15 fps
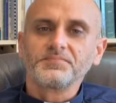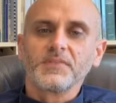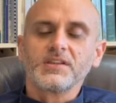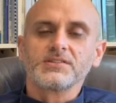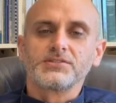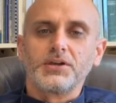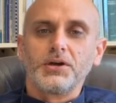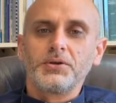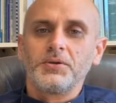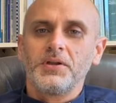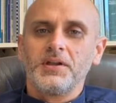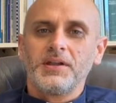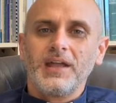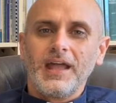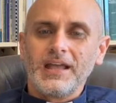So
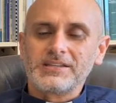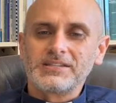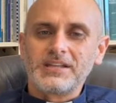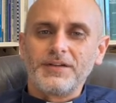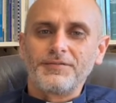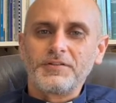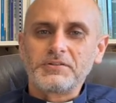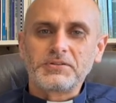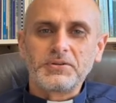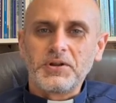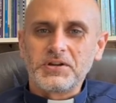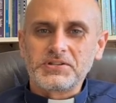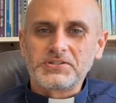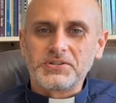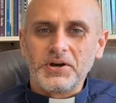our sufferings are
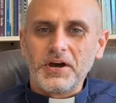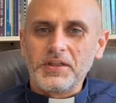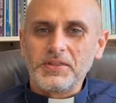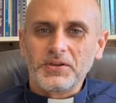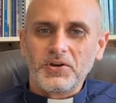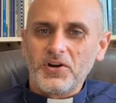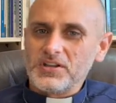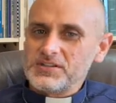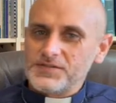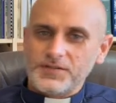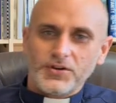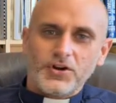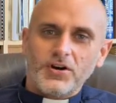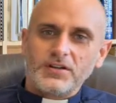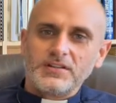not a sign that God's
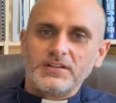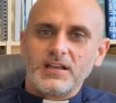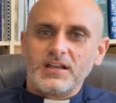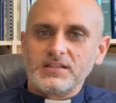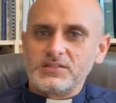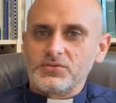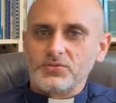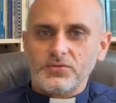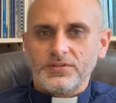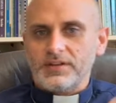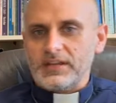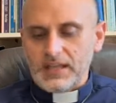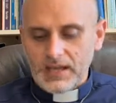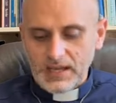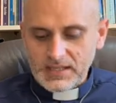forgotten us or that
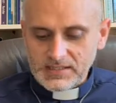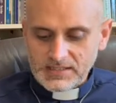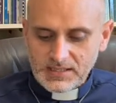he hates